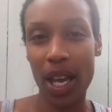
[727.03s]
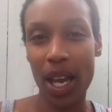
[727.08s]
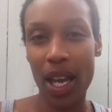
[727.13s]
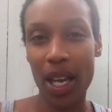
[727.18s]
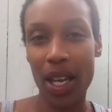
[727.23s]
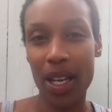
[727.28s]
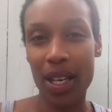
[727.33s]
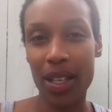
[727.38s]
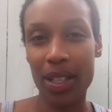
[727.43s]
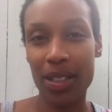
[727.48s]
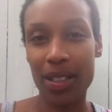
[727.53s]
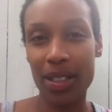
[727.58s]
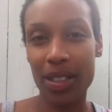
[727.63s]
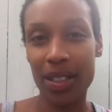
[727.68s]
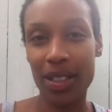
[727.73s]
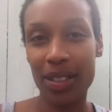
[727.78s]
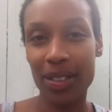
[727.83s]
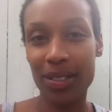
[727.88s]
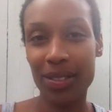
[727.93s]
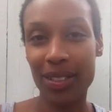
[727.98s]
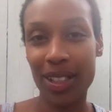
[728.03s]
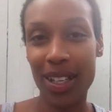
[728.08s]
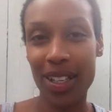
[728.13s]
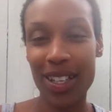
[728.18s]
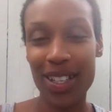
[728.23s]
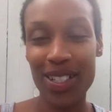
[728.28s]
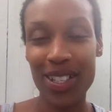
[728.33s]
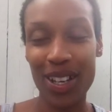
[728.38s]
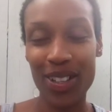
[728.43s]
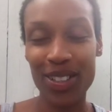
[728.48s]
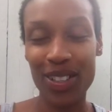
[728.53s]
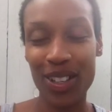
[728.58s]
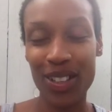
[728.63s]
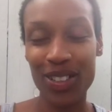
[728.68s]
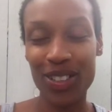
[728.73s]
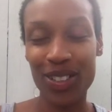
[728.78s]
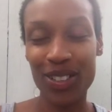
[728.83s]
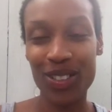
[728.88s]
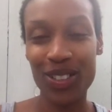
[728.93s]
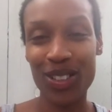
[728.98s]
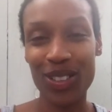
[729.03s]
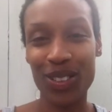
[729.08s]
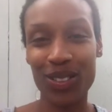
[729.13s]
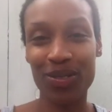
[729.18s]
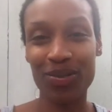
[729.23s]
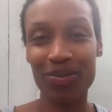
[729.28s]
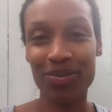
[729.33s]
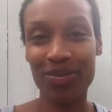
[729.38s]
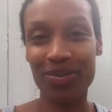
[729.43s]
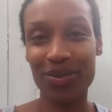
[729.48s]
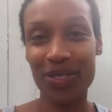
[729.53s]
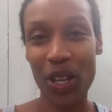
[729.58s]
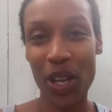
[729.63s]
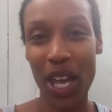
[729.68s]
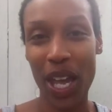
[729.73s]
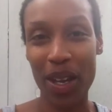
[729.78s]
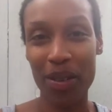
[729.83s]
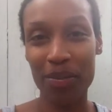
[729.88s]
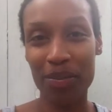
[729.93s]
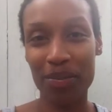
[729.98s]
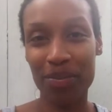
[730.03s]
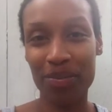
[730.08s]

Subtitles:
And I guess I'll talk to you soon. Okay.